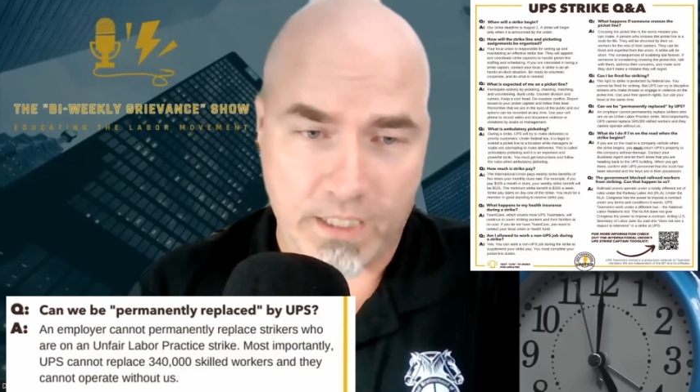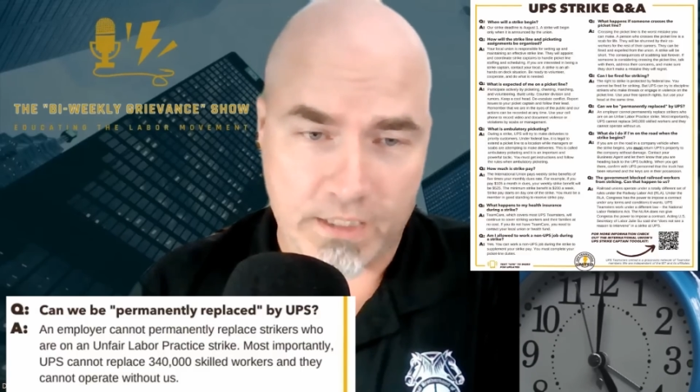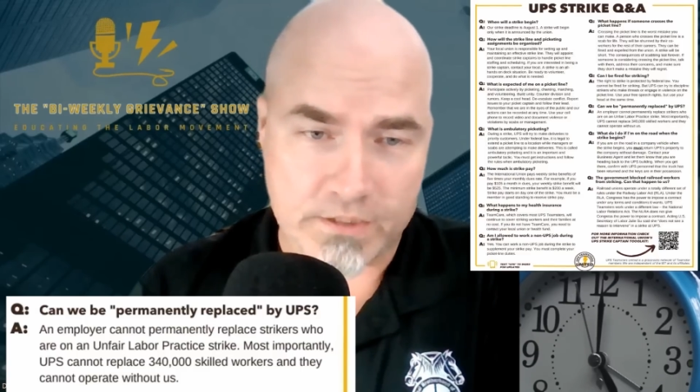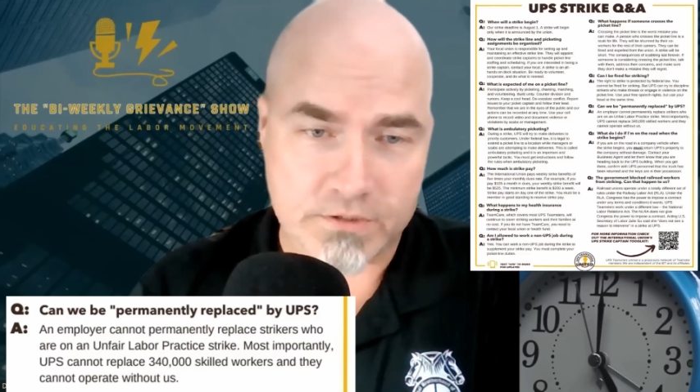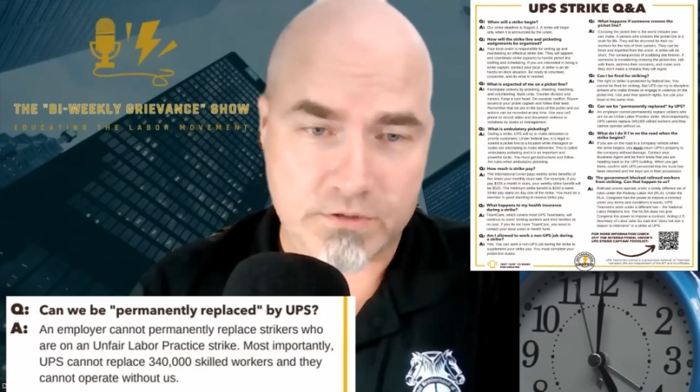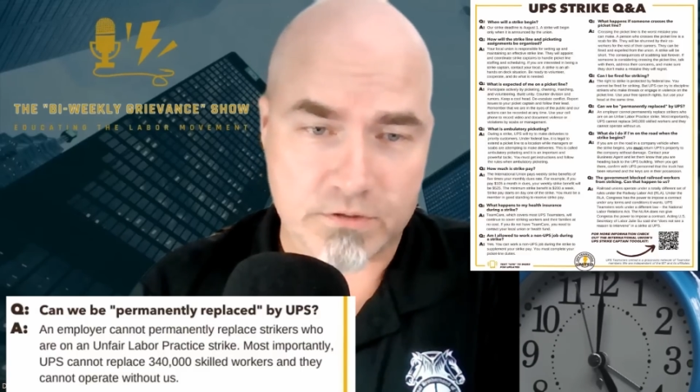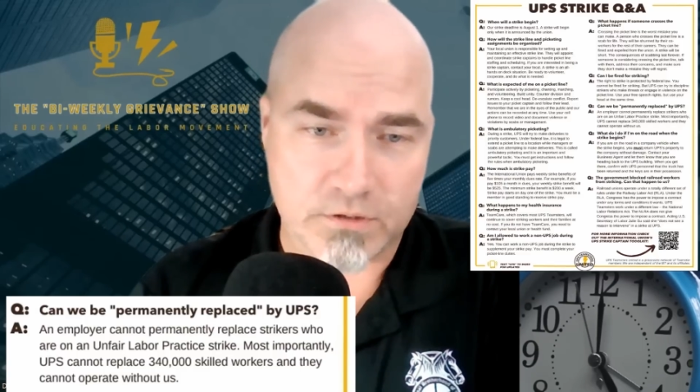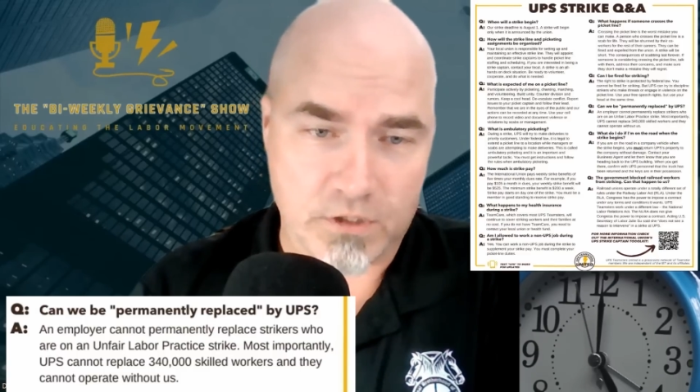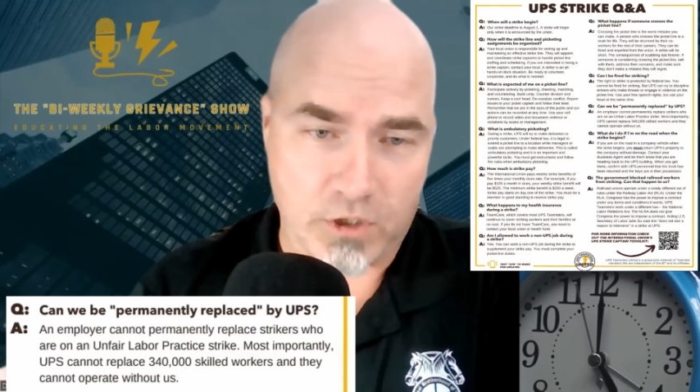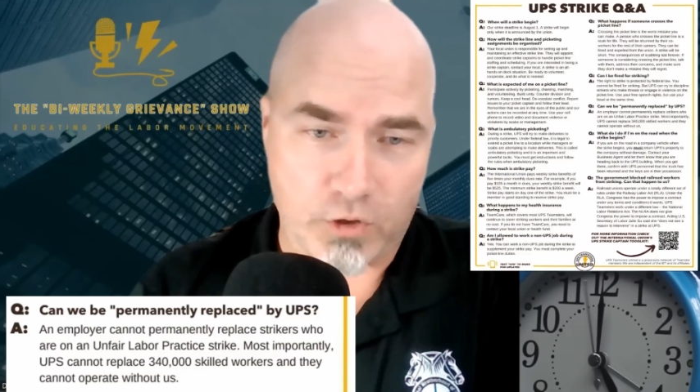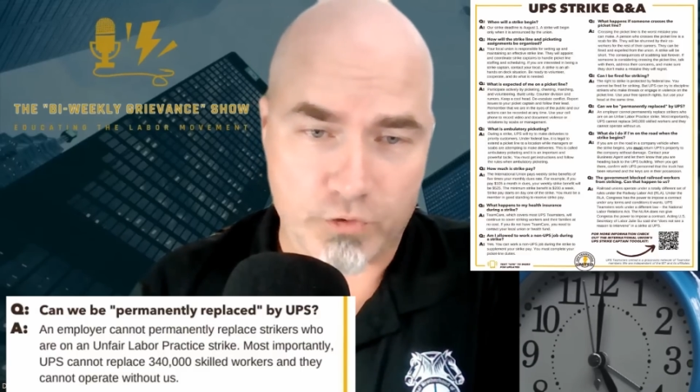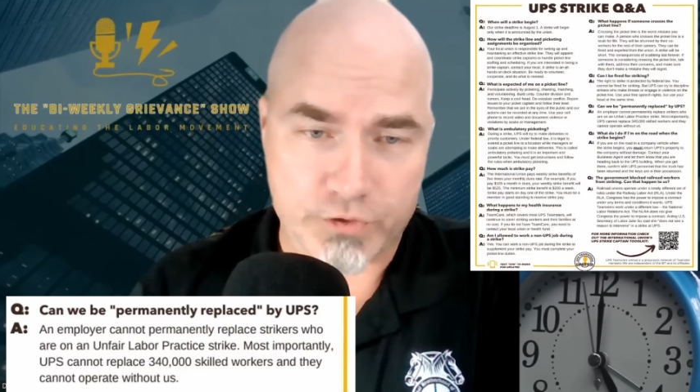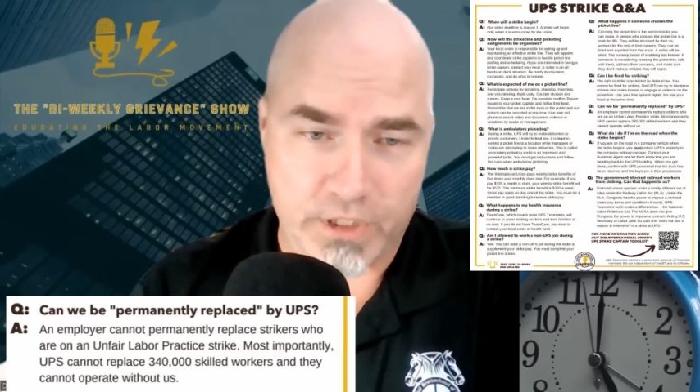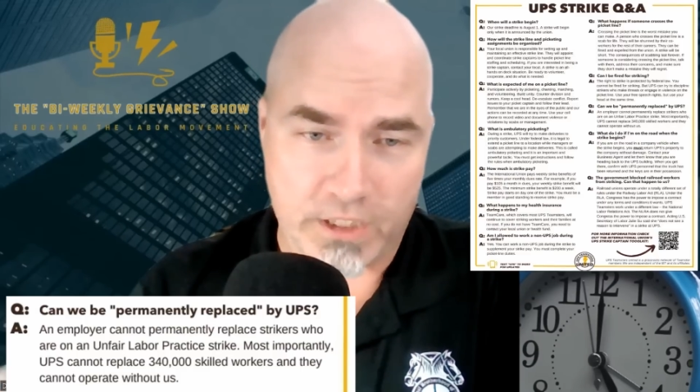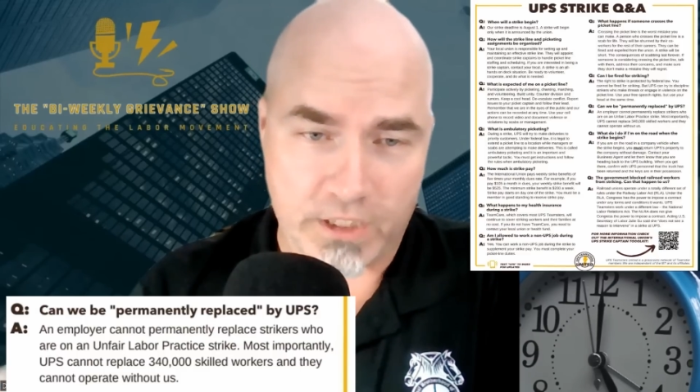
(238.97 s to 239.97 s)
inch
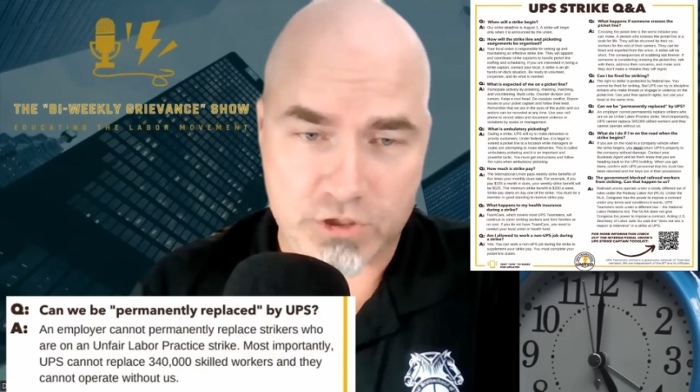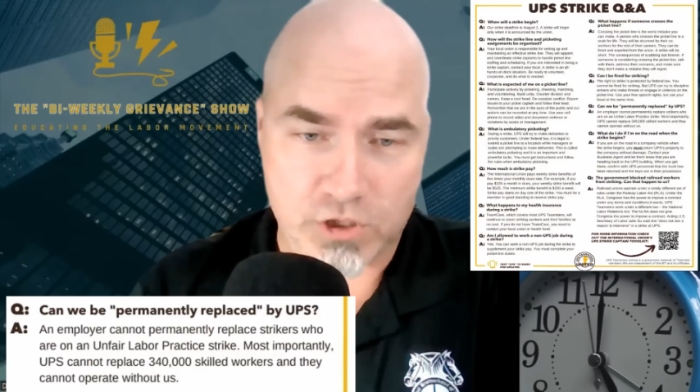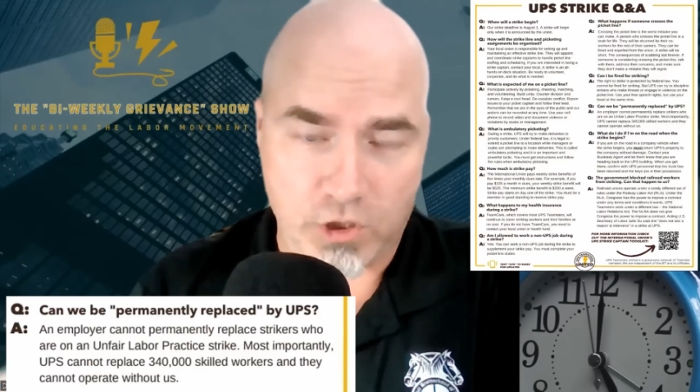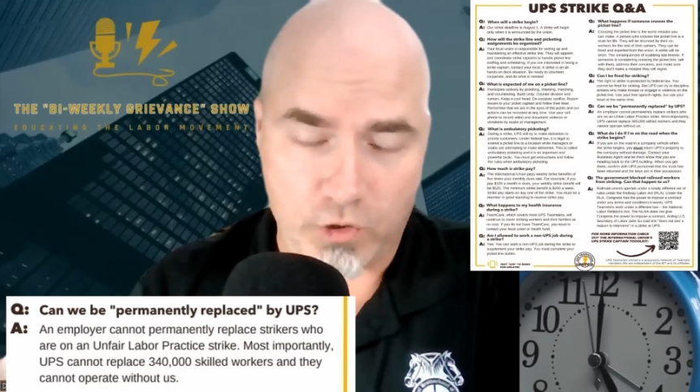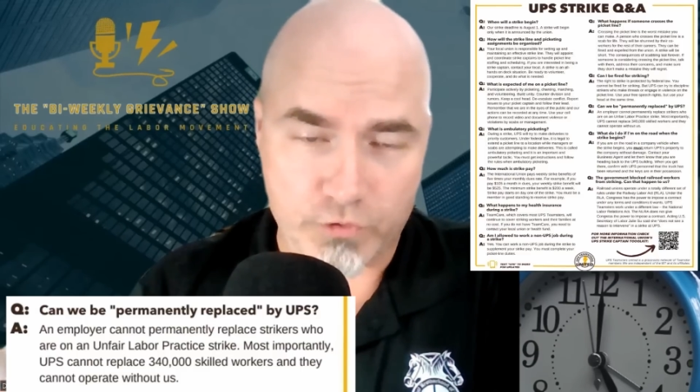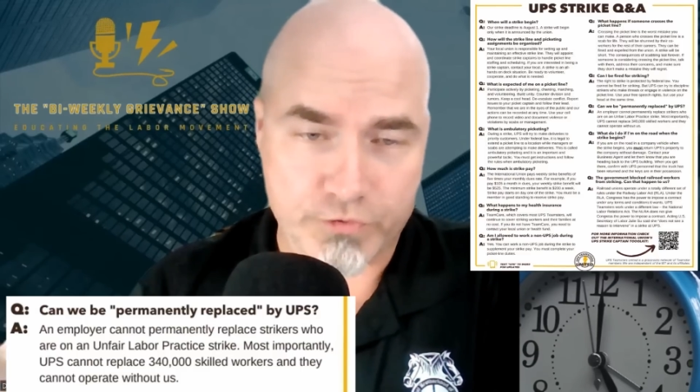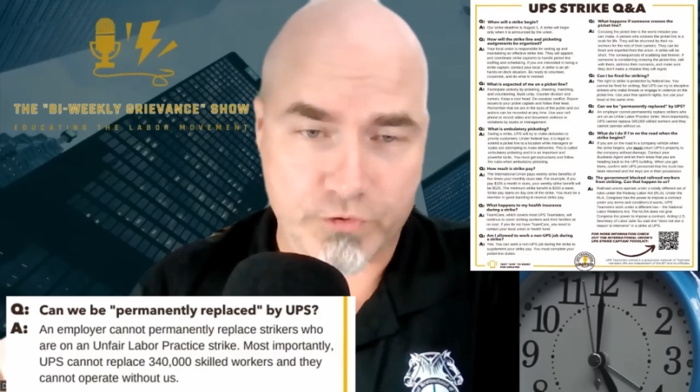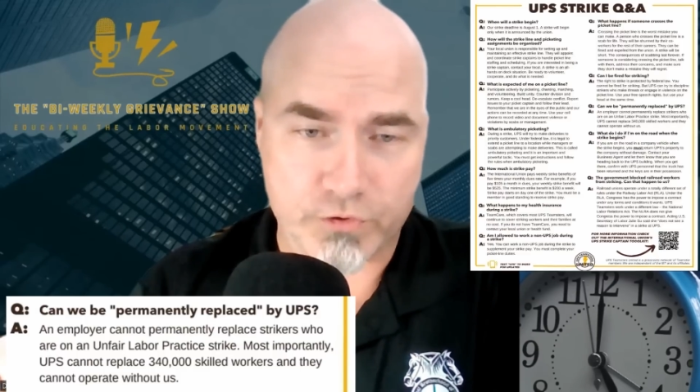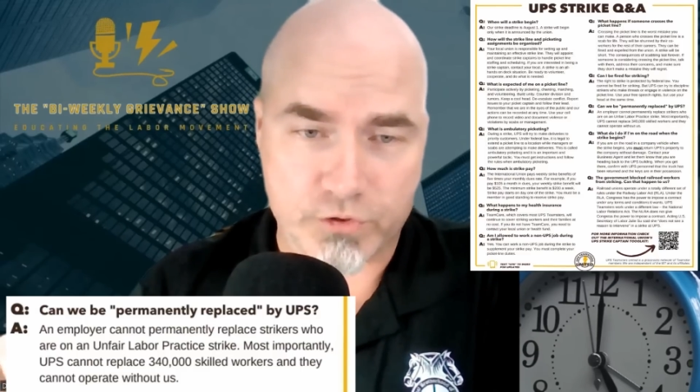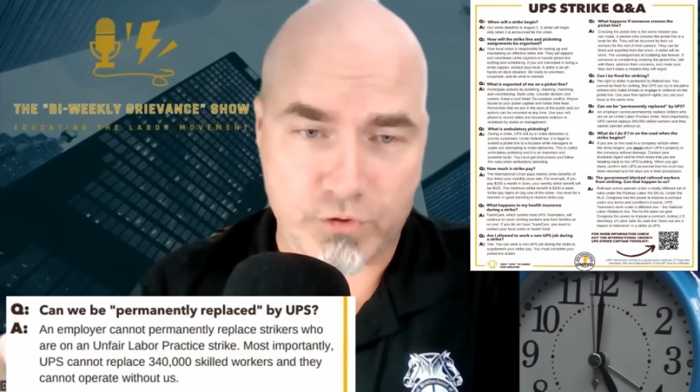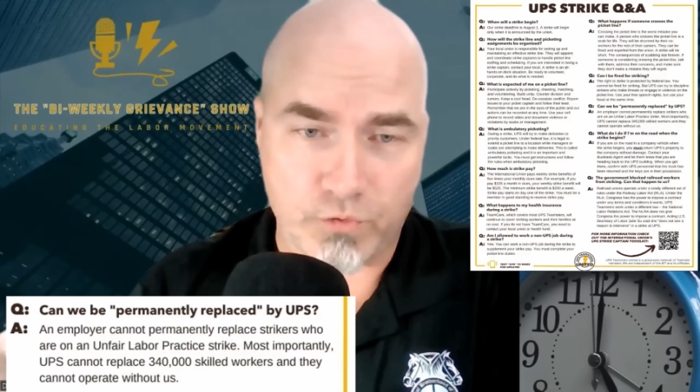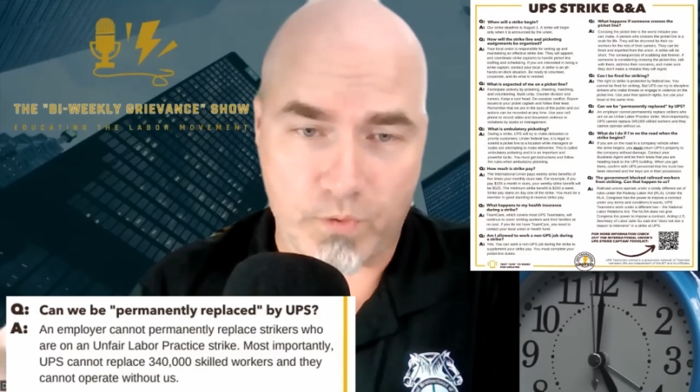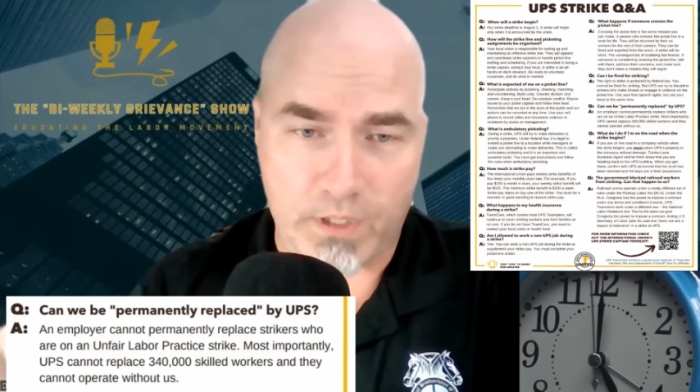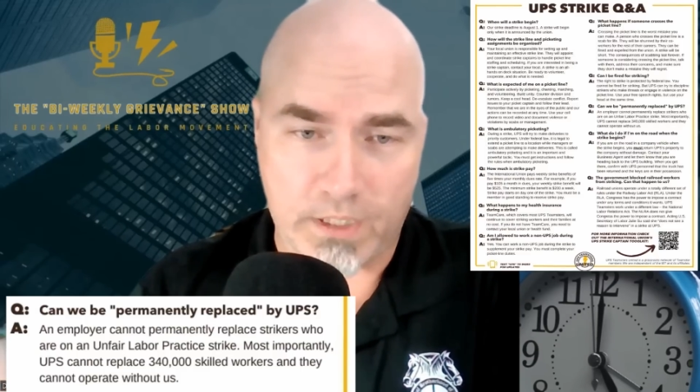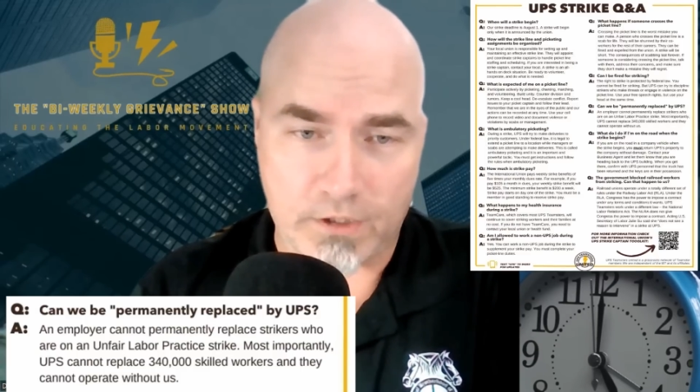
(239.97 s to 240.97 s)
closer to